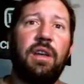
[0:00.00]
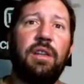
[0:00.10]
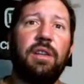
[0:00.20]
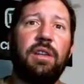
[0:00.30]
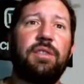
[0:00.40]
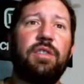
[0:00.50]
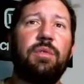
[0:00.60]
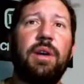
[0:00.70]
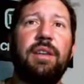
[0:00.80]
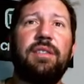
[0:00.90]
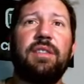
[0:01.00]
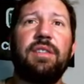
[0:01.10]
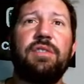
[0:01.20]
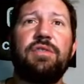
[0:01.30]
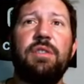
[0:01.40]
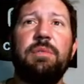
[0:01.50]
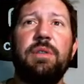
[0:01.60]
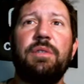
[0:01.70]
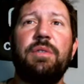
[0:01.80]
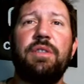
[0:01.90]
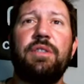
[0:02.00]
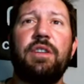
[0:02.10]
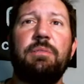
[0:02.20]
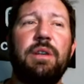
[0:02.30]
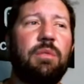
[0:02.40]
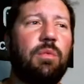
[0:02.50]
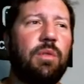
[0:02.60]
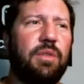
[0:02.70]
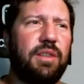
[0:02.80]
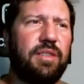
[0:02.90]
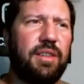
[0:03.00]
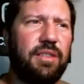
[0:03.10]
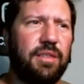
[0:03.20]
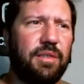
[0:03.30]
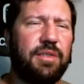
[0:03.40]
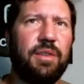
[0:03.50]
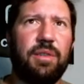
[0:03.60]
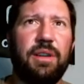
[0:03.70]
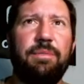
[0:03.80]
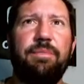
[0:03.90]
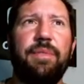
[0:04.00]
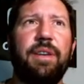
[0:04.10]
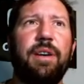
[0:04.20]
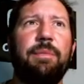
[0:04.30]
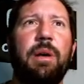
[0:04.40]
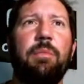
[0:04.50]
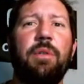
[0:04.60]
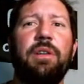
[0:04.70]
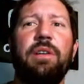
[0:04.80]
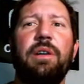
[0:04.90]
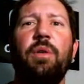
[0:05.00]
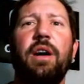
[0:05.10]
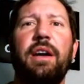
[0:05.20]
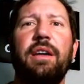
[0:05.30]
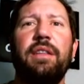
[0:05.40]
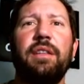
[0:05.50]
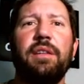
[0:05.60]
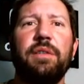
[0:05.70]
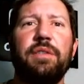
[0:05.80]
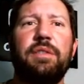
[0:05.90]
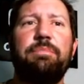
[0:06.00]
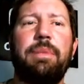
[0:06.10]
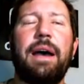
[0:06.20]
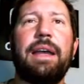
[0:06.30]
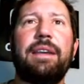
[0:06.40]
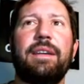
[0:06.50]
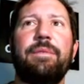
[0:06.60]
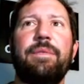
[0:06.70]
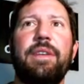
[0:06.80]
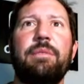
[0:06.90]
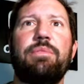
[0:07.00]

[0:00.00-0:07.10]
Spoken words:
There's two ways to contribute, and you can be awarded the Sentinel token. I'm wondering why the little spike in